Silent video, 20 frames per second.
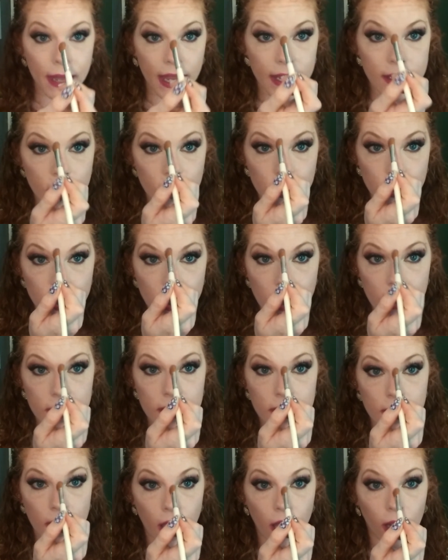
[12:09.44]
it
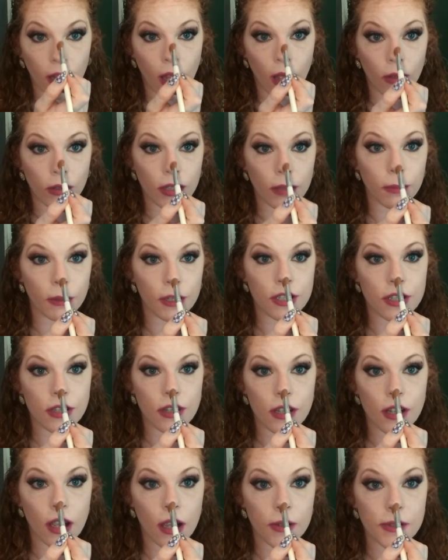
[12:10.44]
just along the bridge of
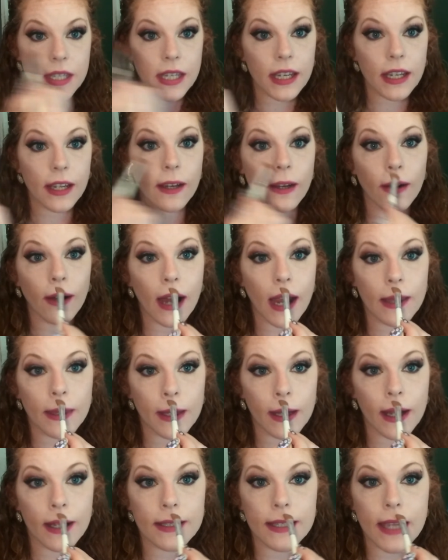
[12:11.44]
the nose here, and
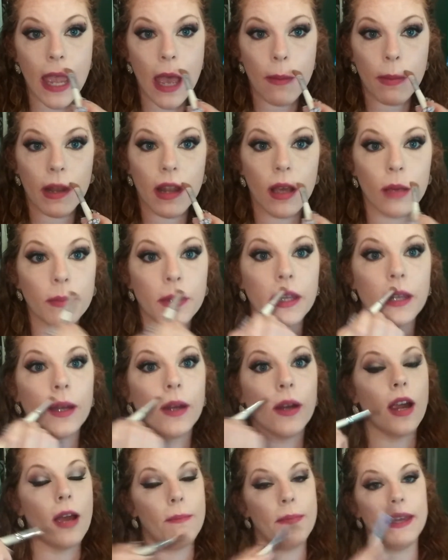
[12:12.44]
then I dab it up
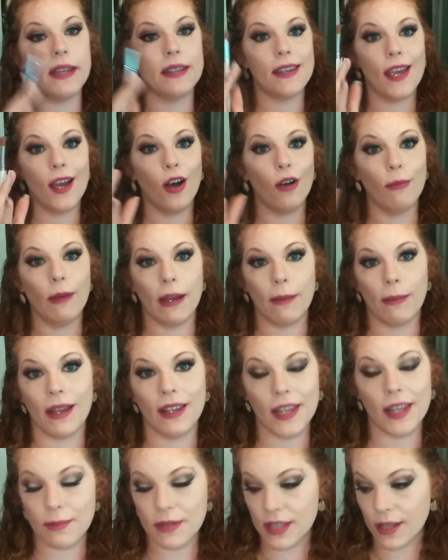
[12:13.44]
here a bit to help make
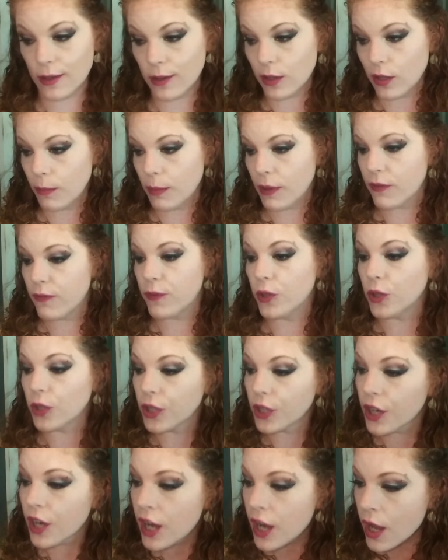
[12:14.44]
my lips look a little bit
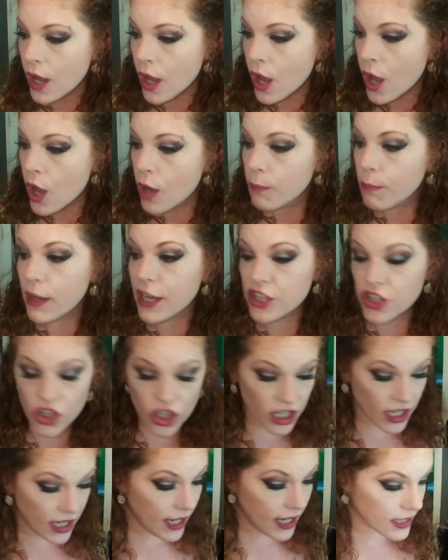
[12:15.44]
fuller. But
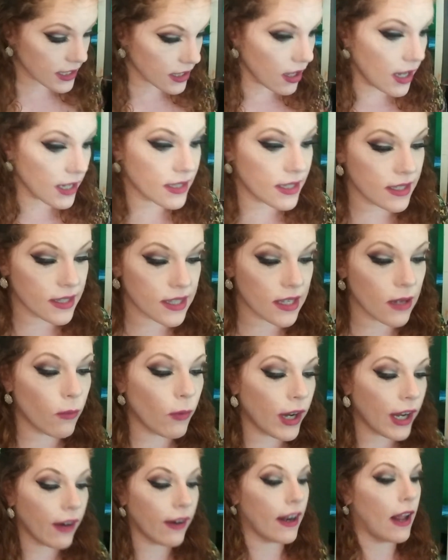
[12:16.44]
she has lost it
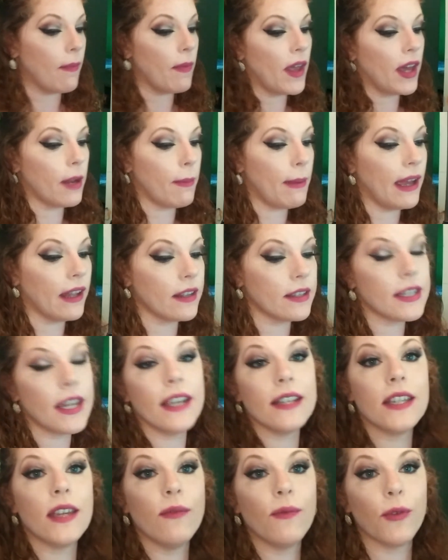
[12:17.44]
somewhere, and I'm not about to
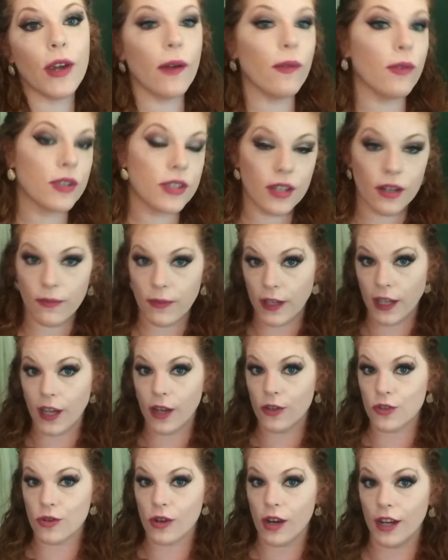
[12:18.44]
take 10 forevers in a
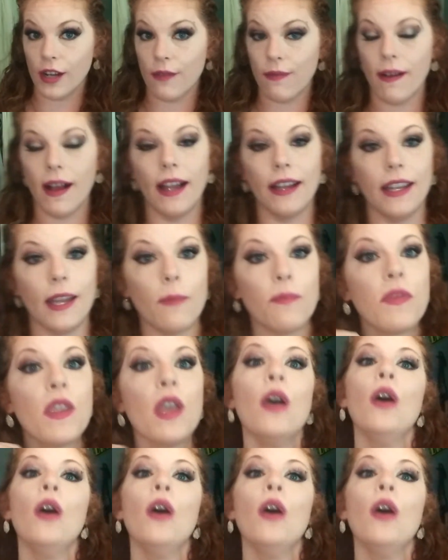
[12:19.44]
video trying to find it.